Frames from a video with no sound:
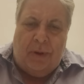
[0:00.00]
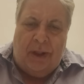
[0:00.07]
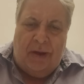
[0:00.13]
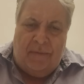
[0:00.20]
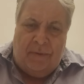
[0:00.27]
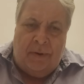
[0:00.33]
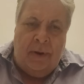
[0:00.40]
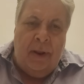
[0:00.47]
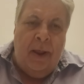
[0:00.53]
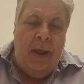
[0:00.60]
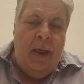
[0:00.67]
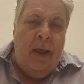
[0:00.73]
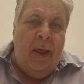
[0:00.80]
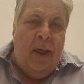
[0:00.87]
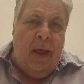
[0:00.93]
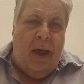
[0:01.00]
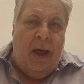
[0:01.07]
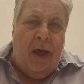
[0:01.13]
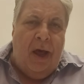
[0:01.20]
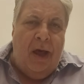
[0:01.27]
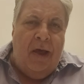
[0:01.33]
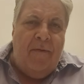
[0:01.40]
level.
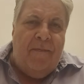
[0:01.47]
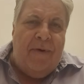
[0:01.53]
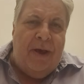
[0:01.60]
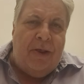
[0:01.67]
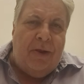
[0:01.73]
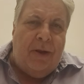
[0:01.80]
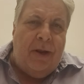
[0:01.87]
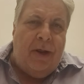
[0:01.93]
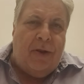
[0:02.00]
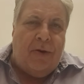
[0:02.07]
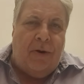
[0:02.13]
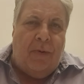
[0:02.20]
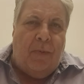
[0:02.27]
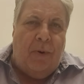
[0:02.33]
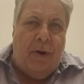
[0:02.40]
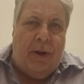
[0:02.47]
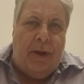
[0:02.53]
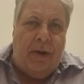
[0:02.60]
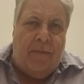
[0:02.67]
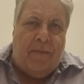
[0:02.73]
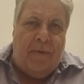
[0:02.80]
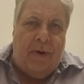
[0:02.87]
Eventually, I started
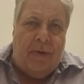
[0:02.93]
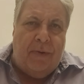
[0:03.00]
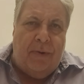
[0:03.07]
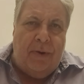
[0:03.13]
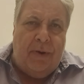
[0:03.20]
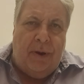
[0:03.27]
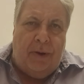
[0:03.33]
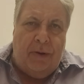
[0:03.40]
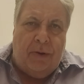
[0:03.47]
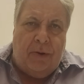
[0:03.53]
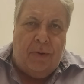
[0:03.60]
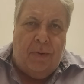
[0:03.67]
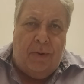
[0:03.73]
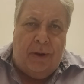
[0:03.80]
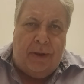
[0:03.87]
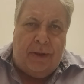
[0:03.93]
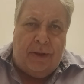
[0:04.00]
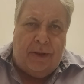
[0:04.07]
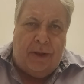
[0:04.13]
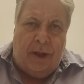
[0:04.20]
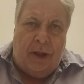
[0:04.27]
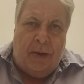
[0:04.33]
working at Fresno Adult School as a
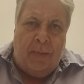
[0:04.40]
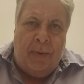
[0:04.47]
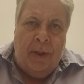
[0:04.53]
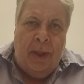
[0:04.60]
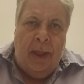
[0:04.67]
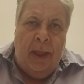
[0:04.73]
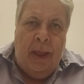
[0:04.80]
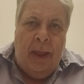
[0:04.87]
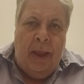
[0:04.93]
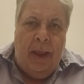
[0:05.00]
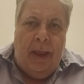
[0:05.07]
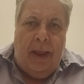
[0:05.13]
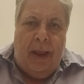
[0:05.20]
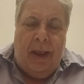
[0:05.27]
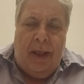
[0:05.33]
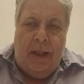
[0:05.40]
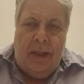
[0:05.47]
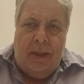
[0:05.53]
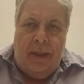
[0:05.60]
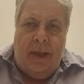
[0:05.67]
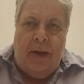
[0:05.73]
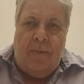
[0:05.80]
sub,
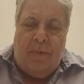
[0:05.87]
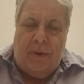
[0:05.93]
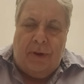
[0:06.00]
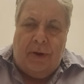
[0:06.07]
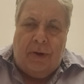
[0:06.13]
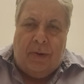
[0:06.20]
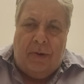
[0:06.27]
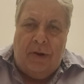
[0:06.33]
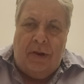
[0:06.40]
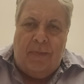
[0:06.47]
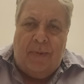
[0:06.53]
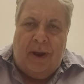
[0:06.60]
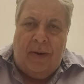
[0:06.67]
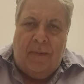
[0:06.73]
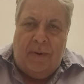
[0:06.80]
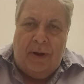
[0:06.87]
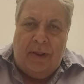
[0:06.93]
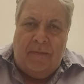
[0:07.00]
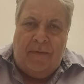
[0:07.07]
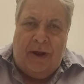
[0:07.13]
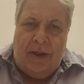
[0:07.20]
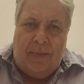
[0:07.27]
and then was encouraged by one of
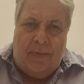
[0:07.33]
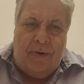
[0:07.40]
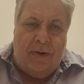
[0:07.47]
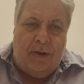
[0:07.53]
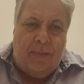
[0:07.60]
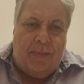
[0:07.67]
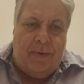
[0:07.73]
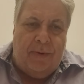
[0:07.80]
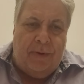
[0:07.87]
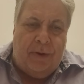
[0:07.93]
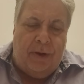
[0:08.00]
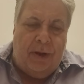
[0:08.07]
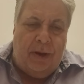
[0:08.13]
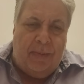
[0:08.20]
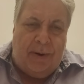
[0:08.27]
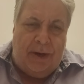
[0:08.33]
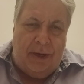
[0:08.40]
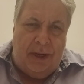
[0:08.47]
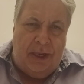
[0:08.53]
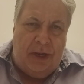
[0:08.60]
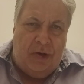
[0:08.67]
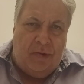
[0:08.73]
the vice principals to get my
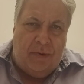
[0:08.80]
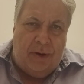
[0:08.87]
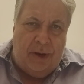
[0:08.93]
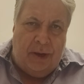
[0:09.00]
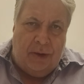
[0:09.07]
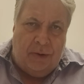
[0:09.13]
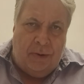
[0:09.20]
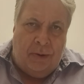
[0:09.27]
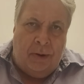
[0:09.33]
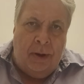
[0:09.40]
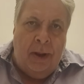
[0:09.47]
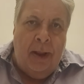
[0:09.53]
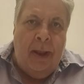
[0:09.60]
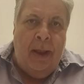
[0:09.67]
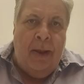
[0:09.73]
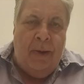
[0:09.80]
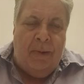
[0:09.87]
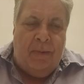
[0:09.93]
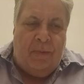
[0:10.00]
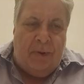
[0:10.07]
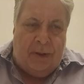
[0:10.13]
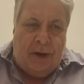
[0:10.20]
teaching credential.
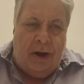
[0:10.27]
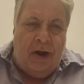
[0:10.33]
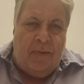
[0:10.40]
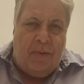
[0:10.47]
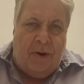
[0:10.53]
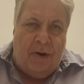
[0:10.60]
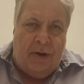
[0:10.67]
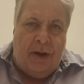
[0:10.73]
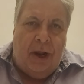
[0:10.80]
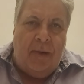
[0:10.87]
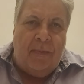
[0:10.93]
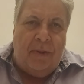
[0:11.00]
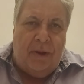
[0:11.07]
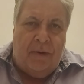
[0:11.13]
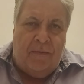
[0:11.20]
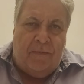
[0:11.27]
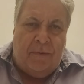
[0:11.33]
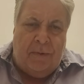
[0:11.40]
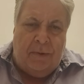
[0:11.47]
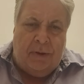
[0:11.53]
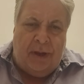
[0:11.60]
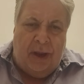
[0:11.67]
Was hired part time and then
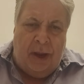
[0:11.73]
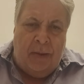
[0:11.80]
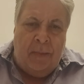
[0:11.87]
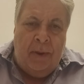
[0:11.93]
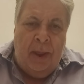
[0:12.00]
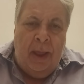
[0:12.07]
full time.